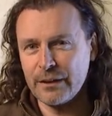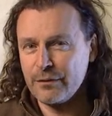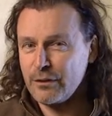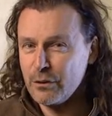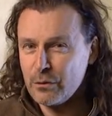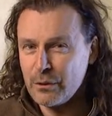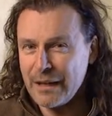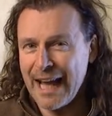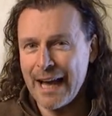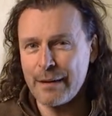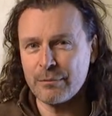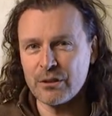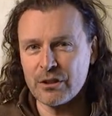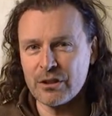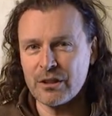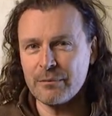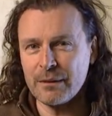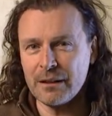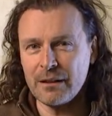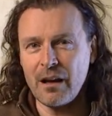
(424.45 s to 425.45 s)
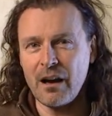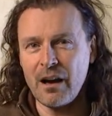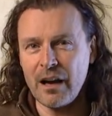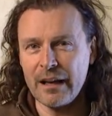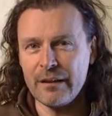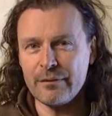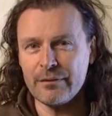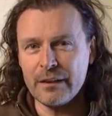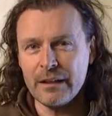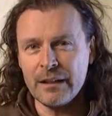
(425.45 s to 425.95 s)
If you captured them
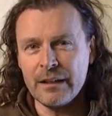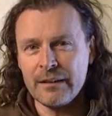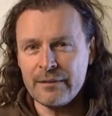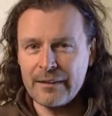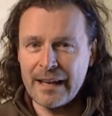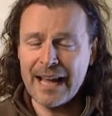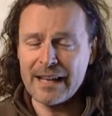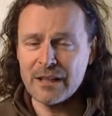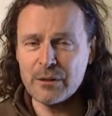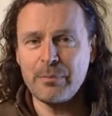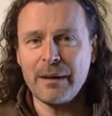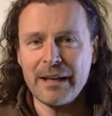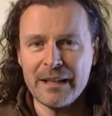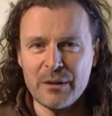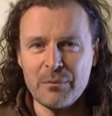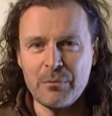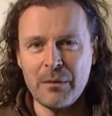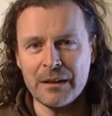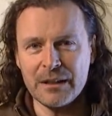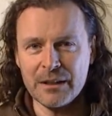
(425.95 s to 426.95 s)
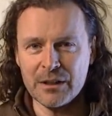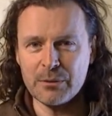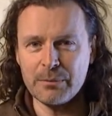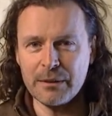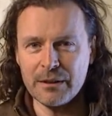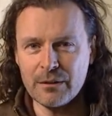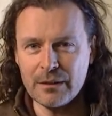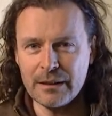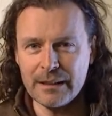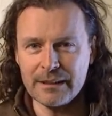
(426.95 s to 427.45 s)
alive, they had to pay you money to
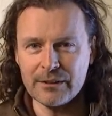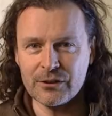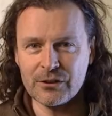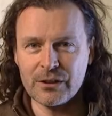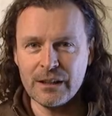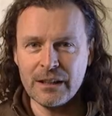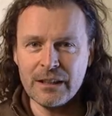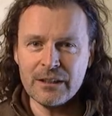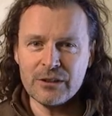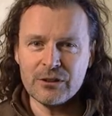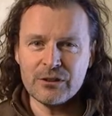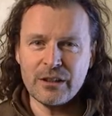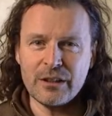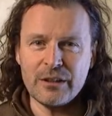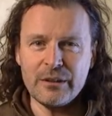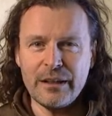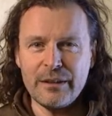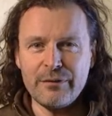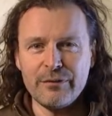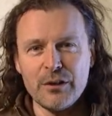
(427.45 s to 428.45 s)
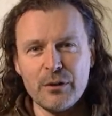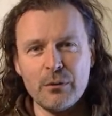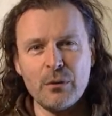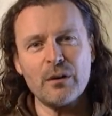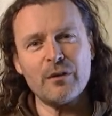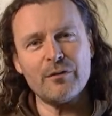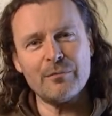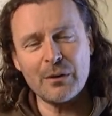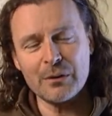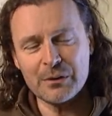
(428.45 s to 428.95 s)
be released. So if you
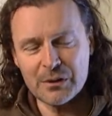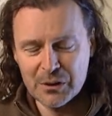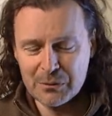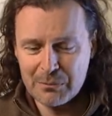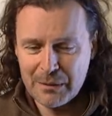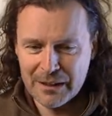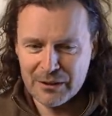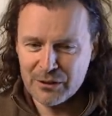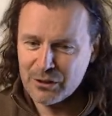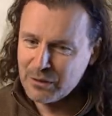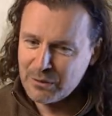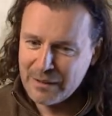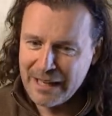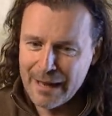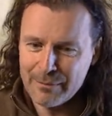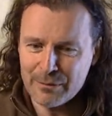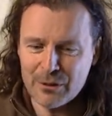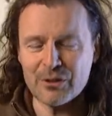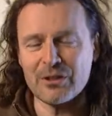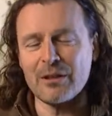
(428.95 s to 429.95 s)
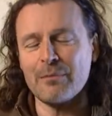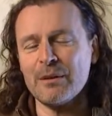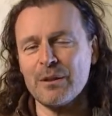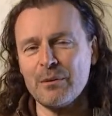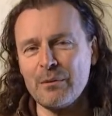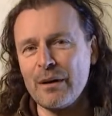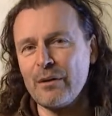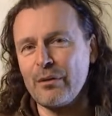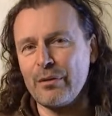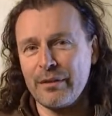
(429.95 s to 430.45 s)
were of modest means and you capture somebody
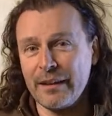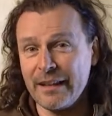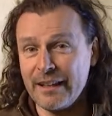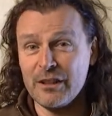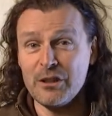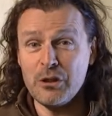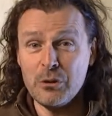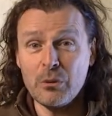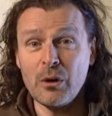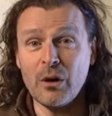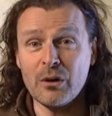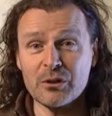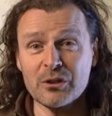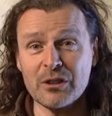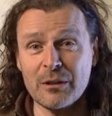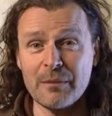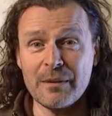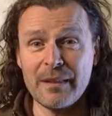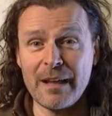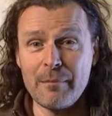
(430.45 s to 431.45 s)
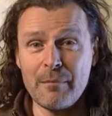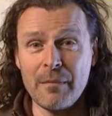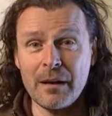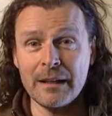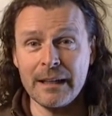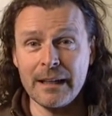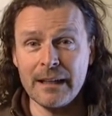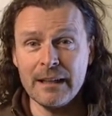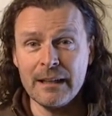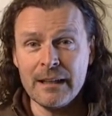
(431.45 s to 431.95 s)
wealthy, you got some of their
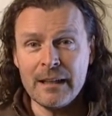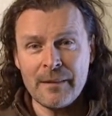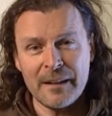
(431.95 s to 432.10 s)
money.